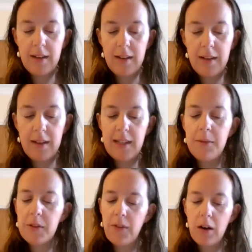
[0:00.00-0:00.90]
This
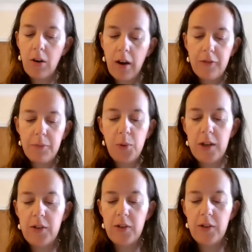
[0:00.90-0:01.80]
seems a far cry from
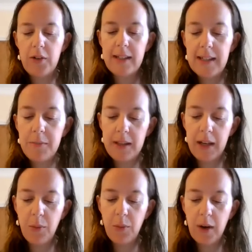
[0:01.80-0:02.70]
Paul addressing
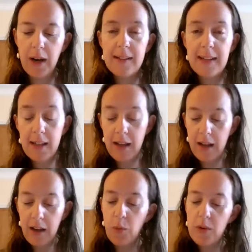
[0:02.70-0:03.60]
Timothy where he says
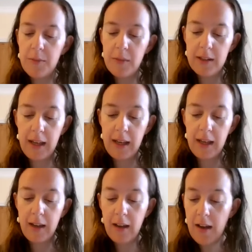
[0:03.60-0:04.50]
in 1
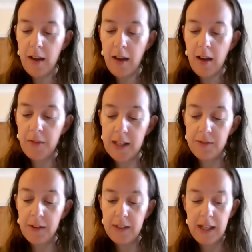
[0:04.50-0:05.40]
Timothy
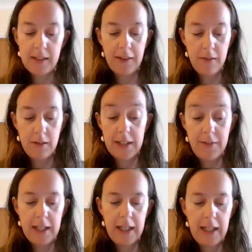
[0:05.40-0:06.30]
verse 15
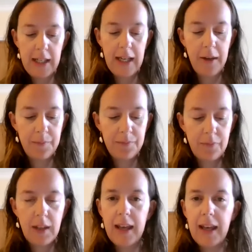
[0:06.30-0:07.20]
17,
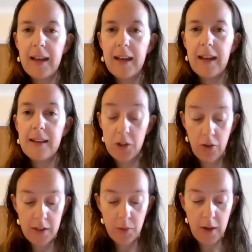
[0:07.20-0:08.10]
"Here is a
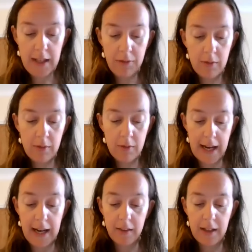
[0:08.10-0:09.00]
trustworthy
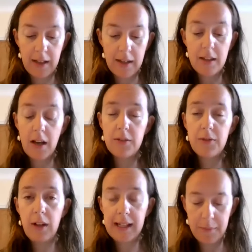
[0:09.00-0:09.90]
saying that deserves
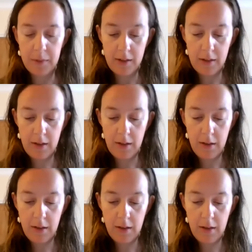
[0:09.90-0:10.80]
full
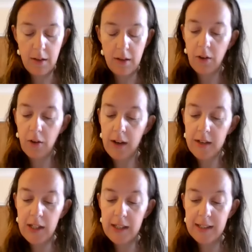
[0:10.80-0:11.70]
acceptance.
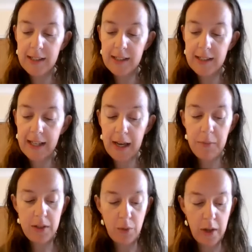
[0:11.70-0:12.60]
Christ Jesus came
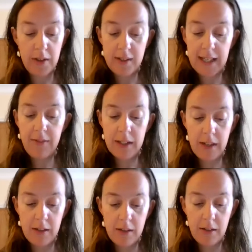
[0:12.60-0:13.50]
into the world to save
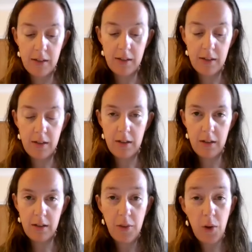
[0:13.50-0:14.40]
sinners,
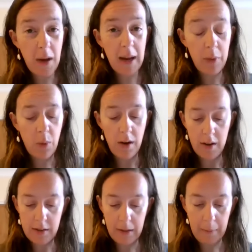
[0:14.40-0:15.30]
whom I am the
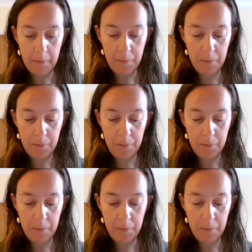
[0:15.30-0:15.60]
worst.